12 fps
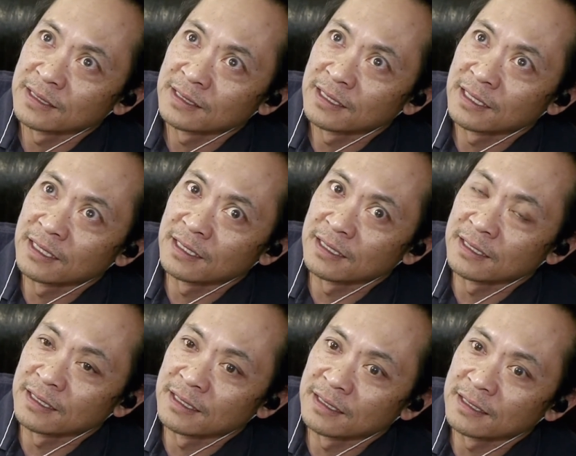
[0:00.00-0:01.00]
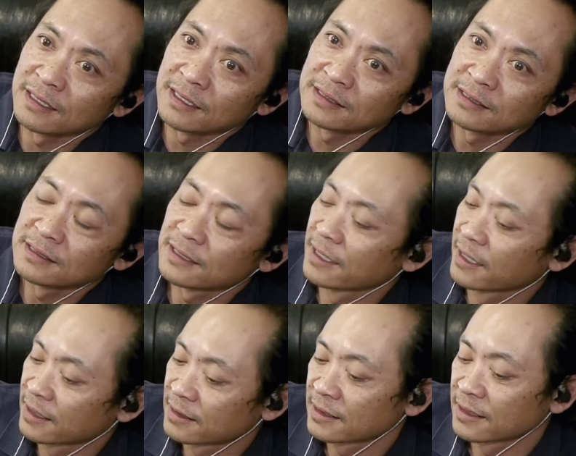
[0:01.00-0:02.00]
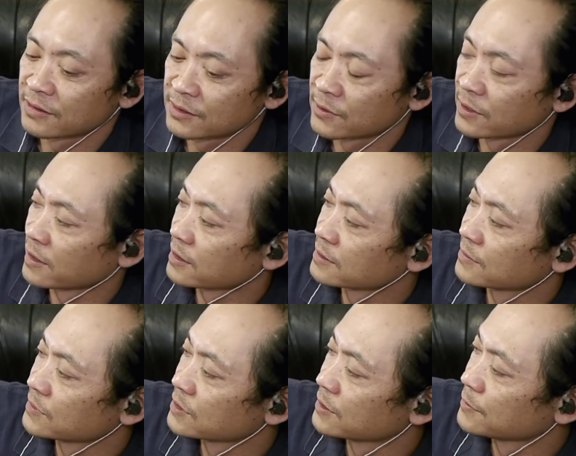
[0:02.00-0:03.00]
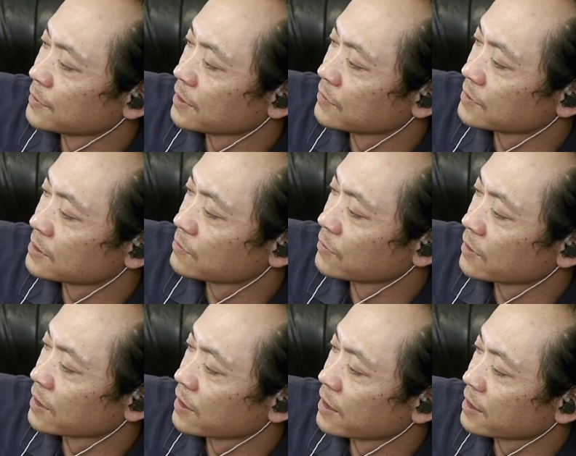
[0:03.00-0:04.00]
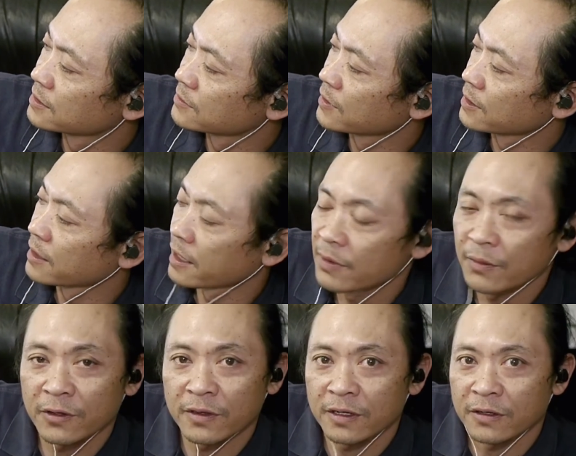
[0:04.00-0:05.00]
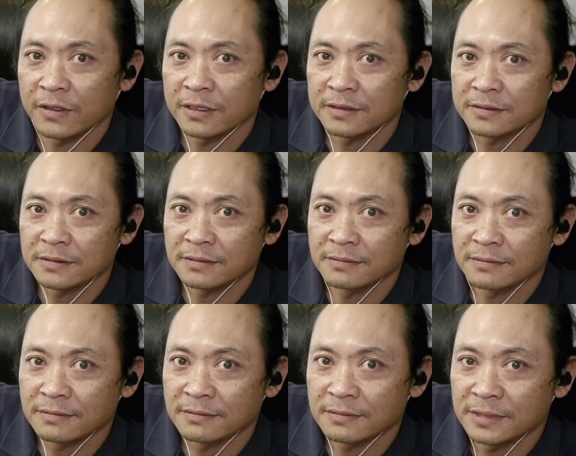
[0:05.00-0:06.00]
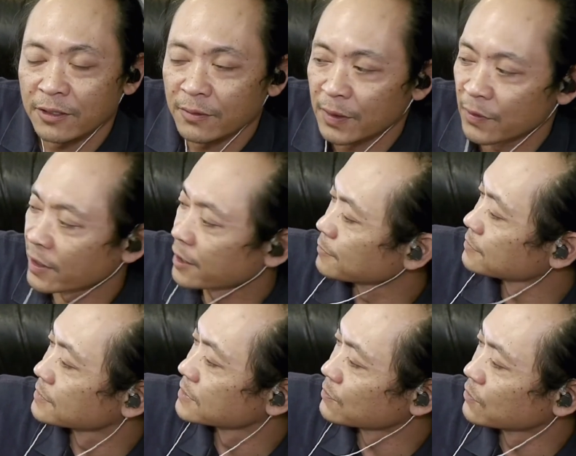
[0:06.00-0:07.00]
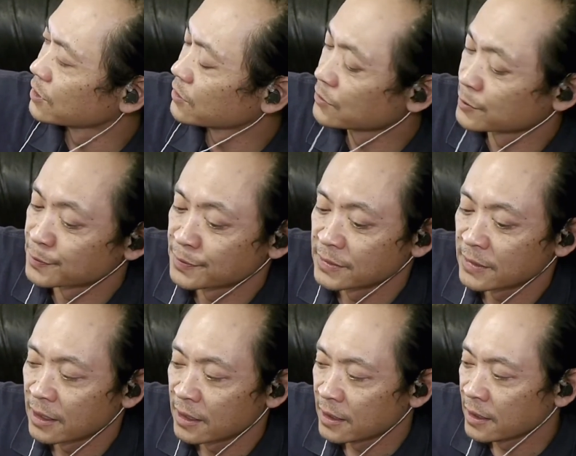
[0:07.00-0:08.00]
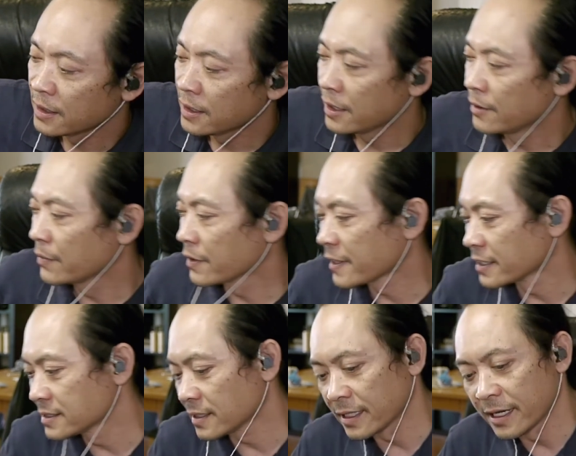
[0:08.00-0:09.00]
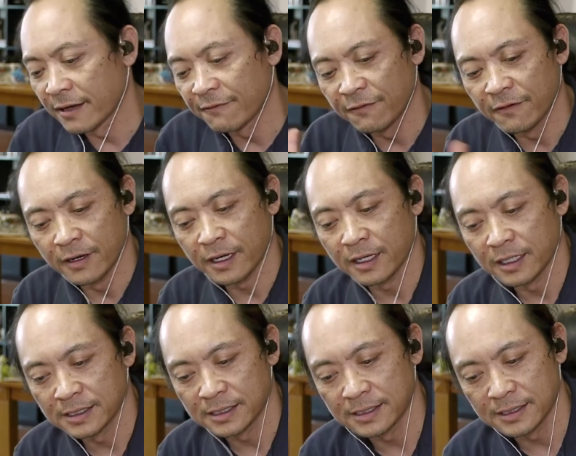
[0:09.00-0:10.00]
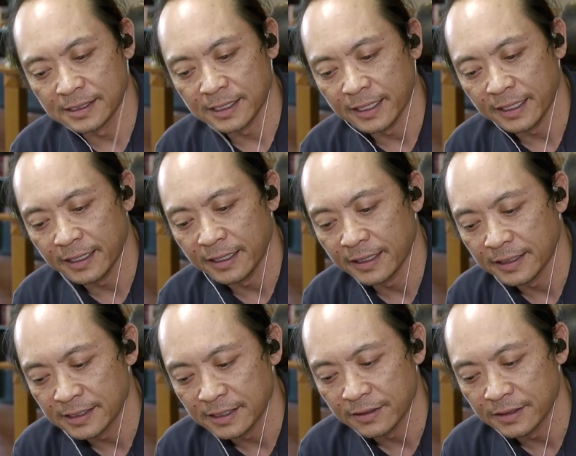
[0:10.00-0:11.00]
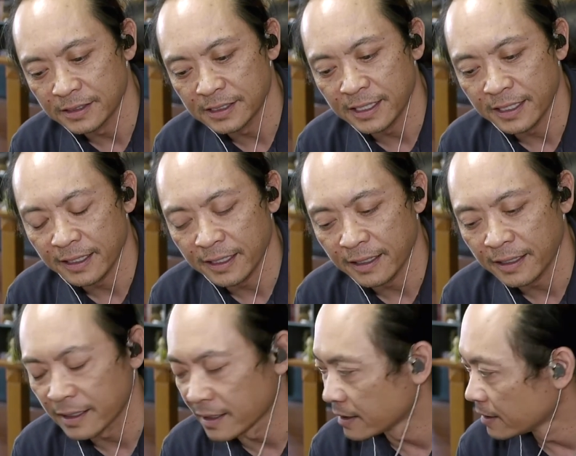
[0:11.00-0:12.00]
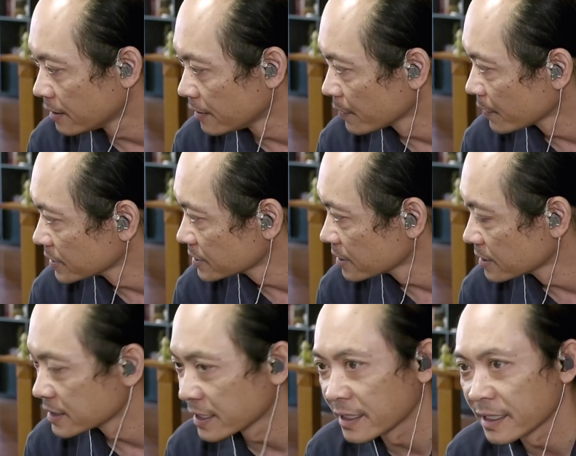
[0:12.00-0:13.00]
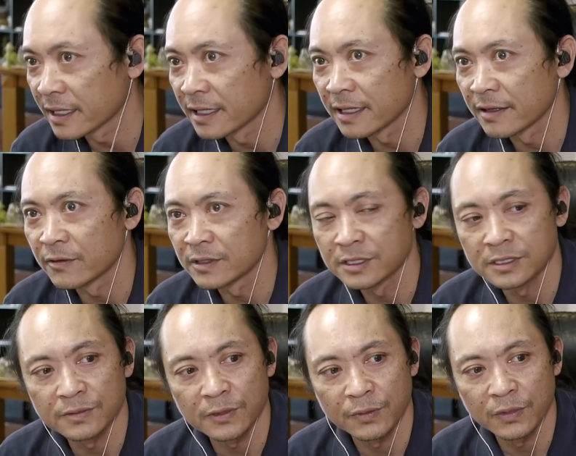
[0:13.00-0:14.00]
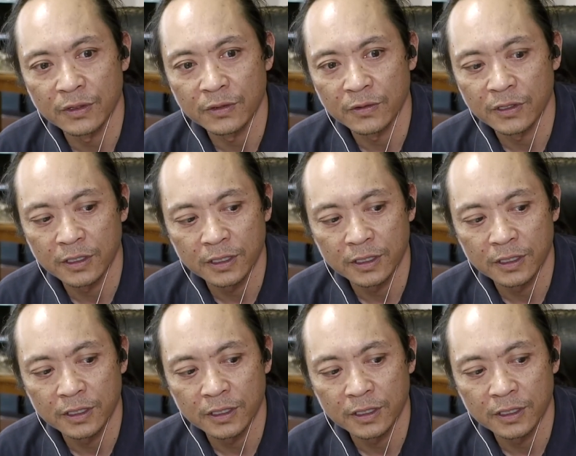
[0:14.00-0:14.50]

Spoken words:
Yeah, that was pretty awesome. So he was one of the guys. But happy birthday, Nolan. I remember that. It's pretty cool. But that's all I have for us today. It's Thursday. The rest of the day, I want to do some computer work,